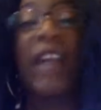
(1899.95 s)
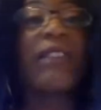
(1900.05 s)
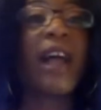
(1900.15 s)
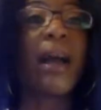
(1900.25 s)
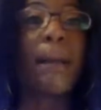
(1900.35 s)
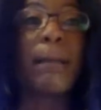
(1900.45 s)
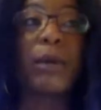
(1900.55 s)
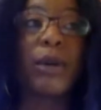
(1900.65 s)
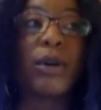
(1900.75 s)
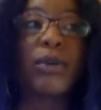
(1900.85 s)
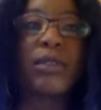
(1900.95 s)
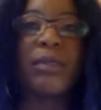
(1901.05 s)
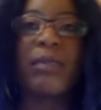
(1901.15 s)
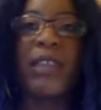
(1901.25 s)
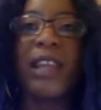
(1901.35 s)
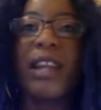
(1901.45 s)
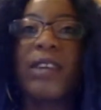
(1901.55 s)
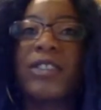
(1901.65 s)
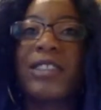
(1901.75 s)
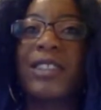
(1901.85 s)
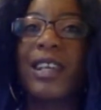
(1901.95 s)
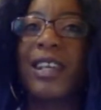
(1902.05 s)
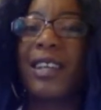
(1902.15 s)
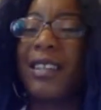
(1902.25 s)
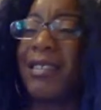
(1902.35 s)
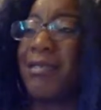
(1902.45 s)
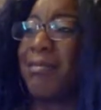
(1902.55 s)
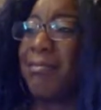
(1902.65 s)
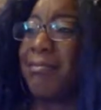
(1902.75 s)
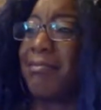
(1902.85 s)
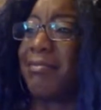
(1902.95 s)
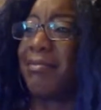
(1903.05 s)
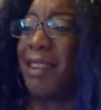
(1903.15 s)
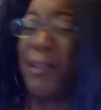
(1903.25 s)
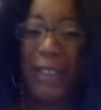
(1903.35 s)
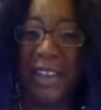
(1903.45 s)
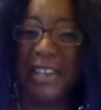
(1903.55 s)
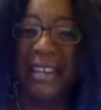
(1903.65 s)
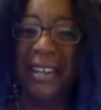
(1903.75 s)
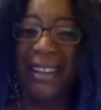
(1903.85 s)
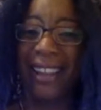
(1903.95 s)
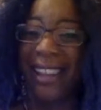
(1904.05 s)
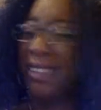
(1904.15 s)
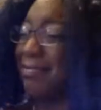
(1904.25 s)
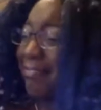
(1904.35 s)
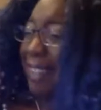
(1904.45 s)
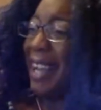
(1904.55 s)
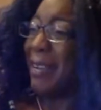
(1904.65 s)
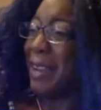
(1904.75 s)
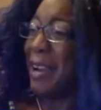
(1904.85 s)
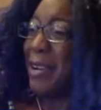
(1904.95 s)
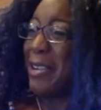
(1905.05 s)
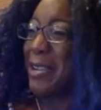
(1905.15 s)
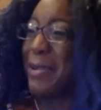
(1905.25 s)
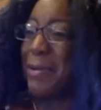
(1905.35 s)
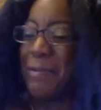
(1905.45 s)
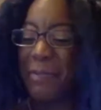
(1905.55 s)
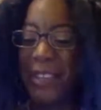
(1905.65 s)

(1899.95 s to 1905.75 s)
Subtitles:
And that broke. And I was just like offended. Like, how dare you?